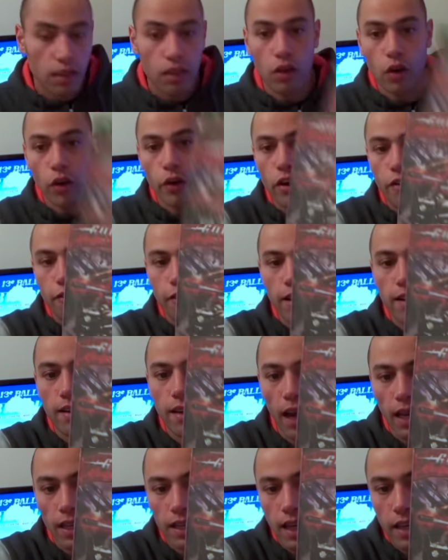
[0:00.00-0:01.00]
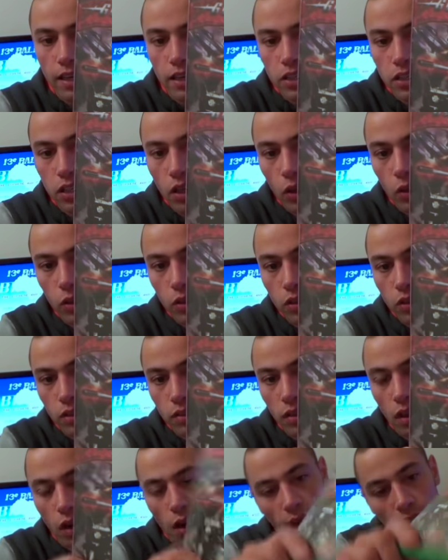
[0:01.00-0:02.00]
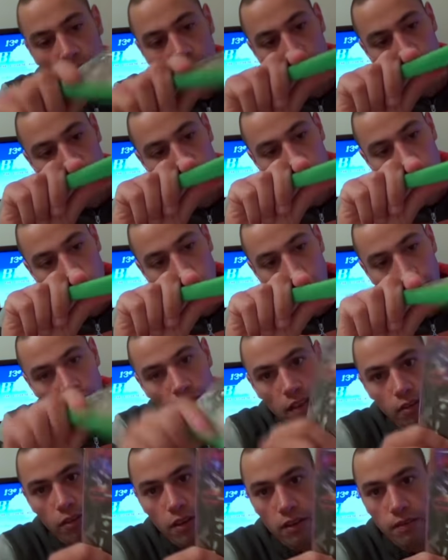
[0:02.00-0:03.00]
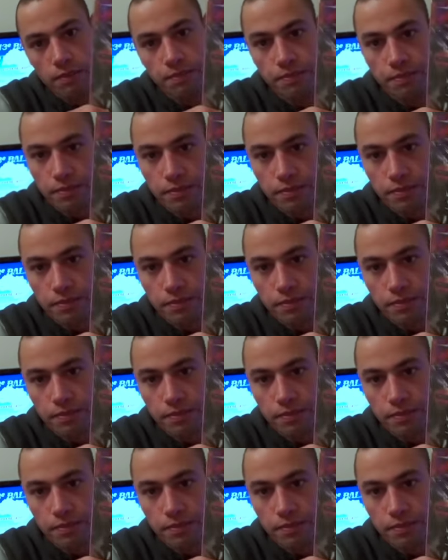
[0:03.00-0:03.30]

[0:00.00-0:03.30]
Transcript: Gun Griffin, Allied Assault, or Allied Strike even.